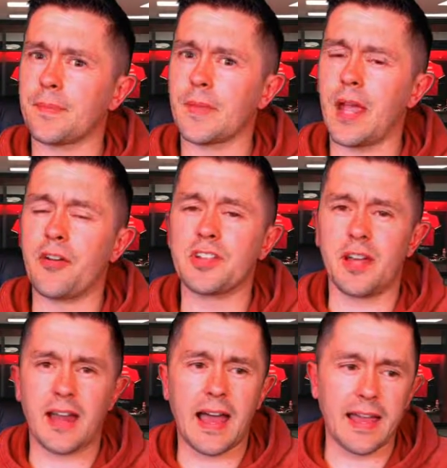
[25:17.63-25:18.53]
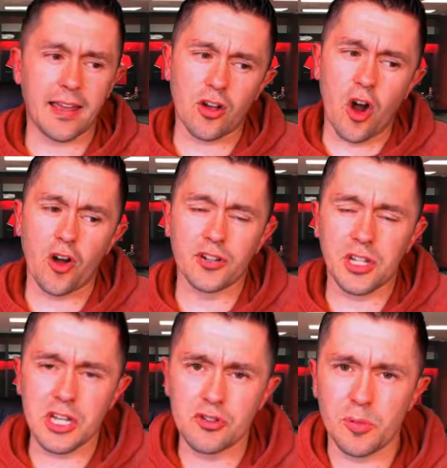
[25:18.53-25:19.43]
Erik Ten Hag, according to
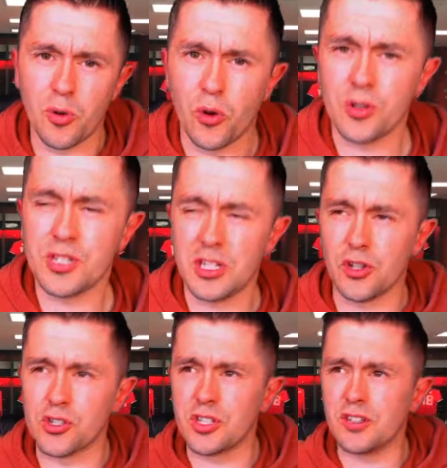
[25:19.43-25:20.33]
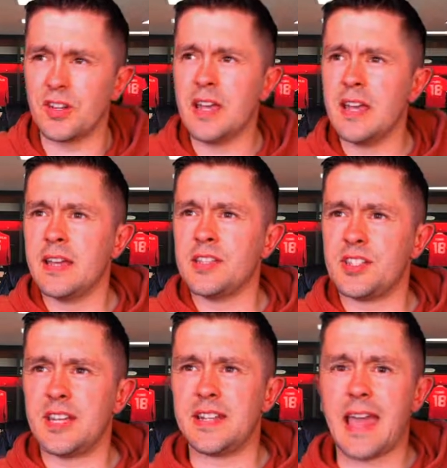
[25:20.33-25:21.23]
these reports, he doesn't
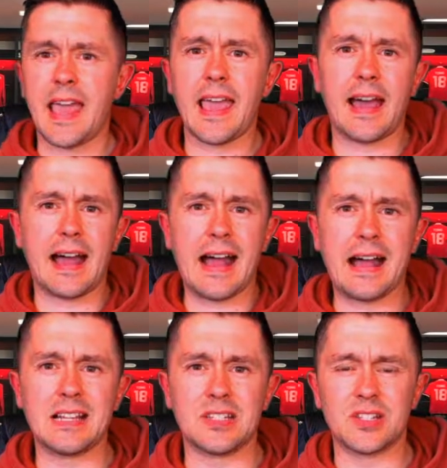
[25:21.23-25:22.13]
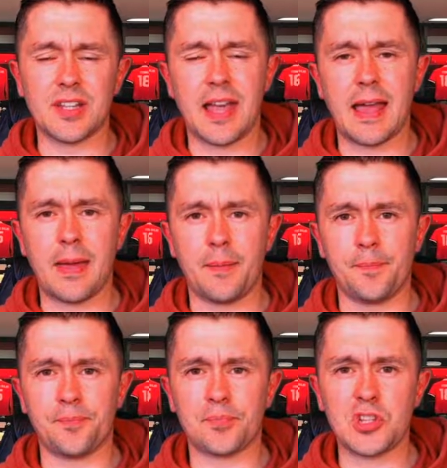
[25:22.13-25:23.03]
see De Gea as
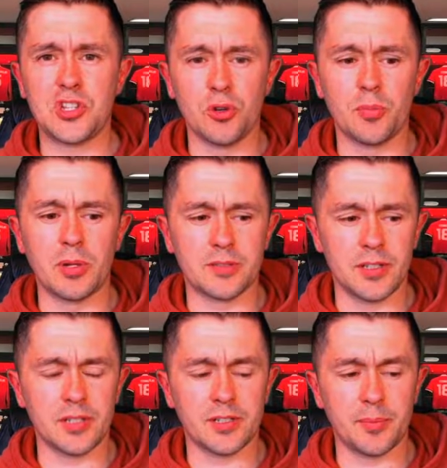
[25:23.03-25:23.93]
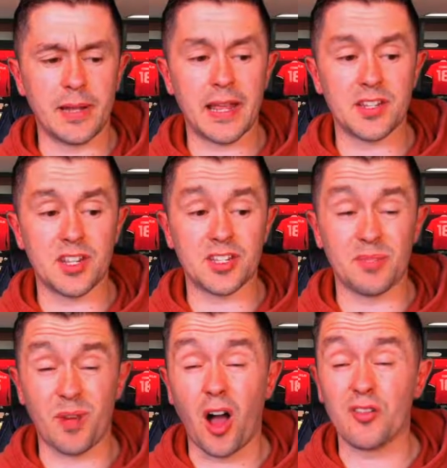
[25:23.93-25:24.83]
suitable to play his
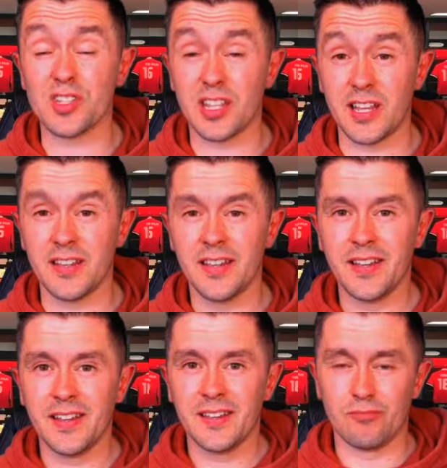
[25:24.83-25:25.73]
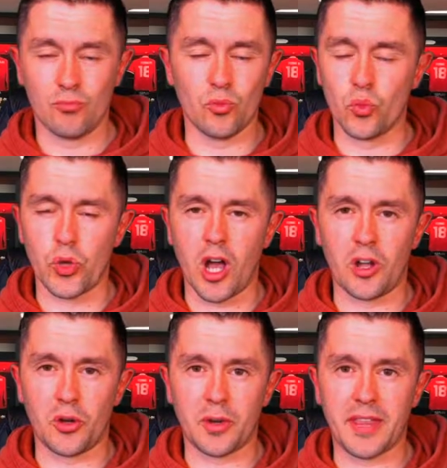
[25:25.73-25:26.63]
system. Obviously, we all
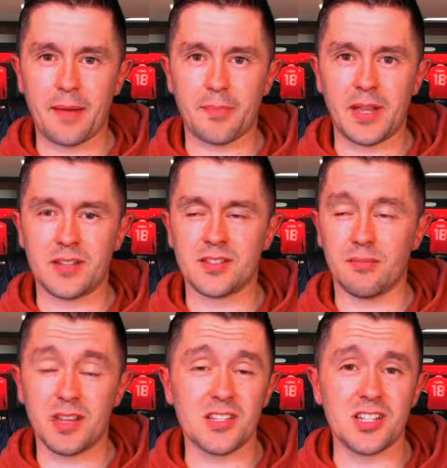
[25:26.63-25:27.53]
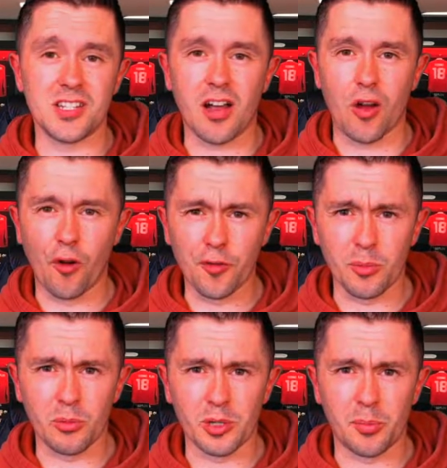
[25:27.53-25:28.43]
know what that means. It means he's not
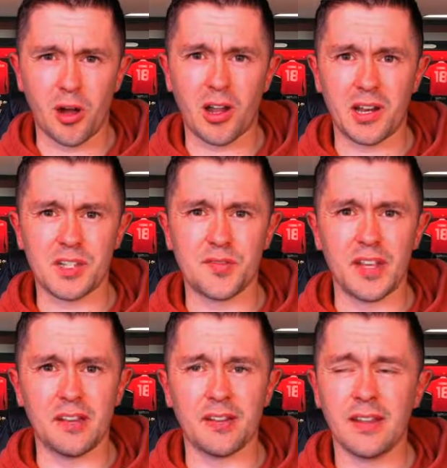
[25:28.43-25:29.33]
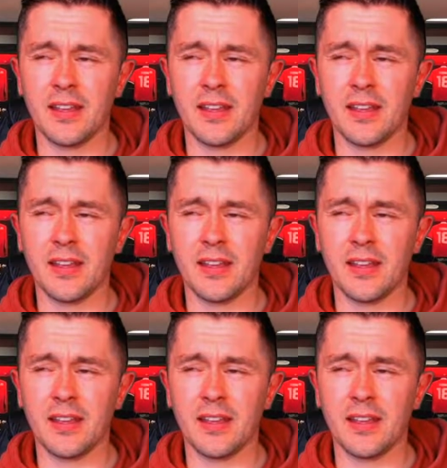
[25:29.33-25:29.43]
comfortable with the ball at his feet.